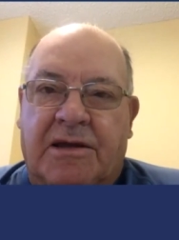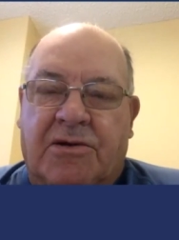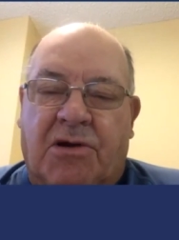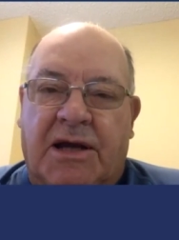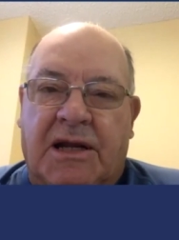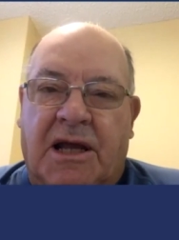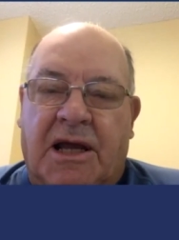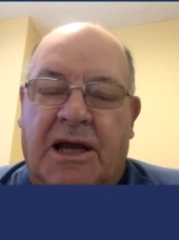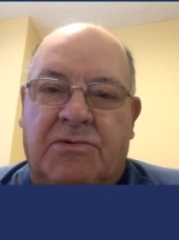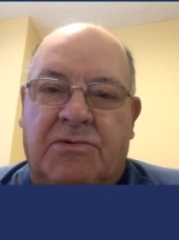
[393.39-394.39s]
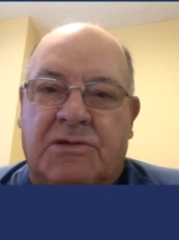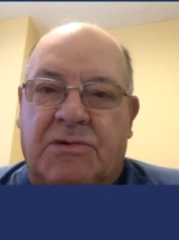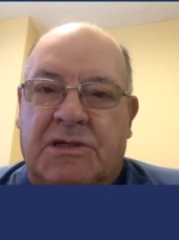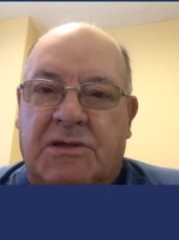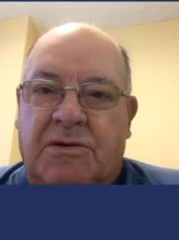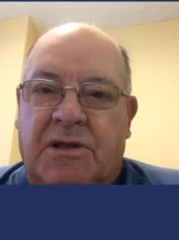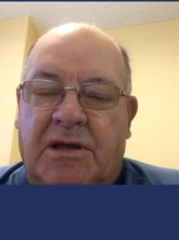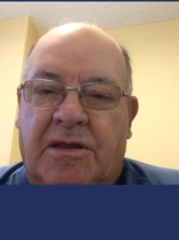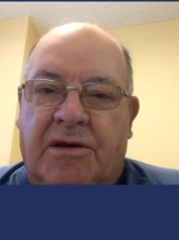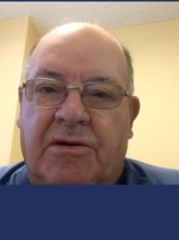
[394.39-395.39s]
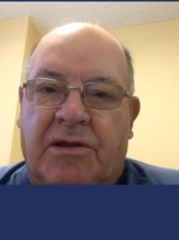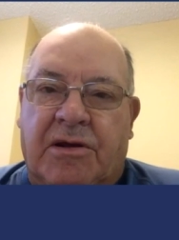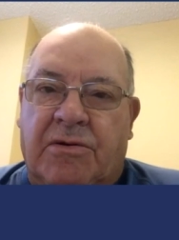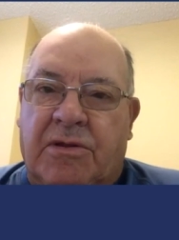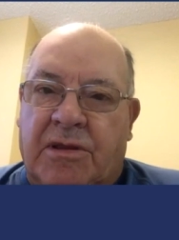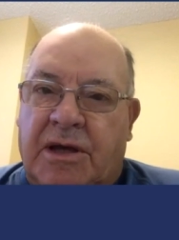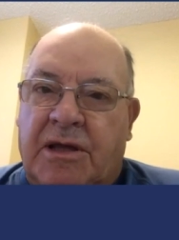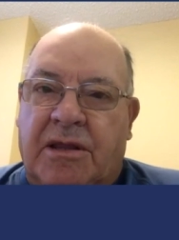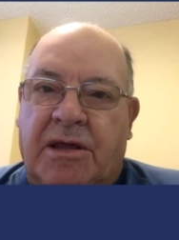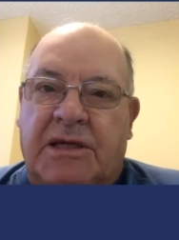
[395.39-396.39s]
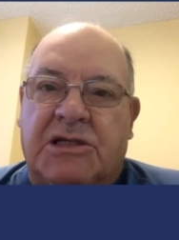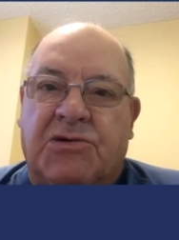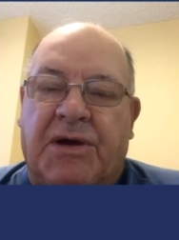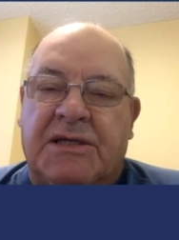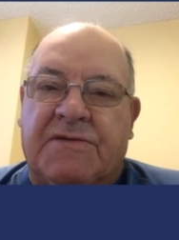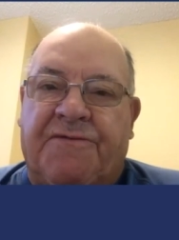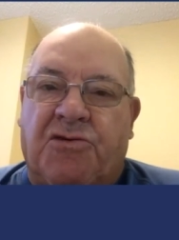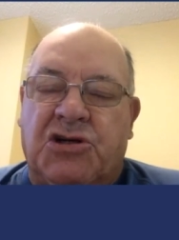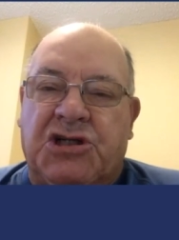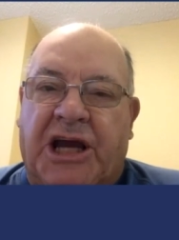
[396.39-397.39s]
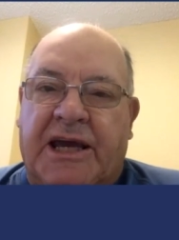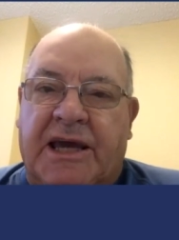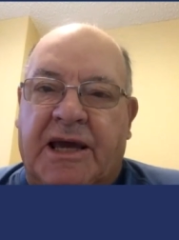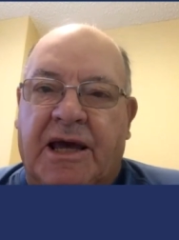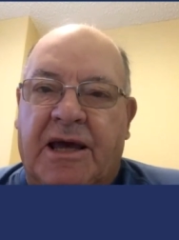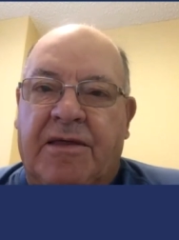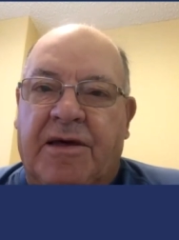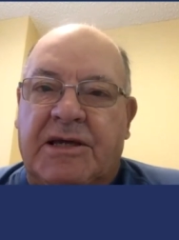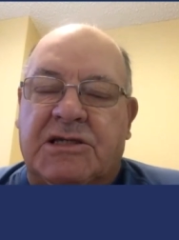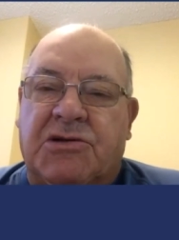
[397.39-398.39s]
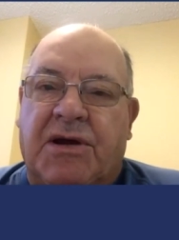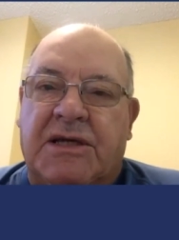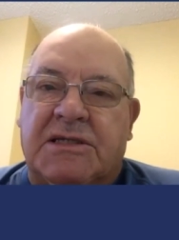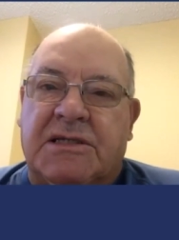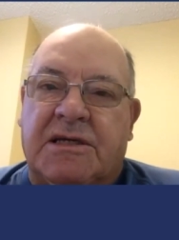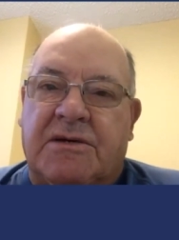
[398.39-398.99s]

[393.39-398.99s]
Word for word: The grind line was was they they they they stressed forechecking. They stressed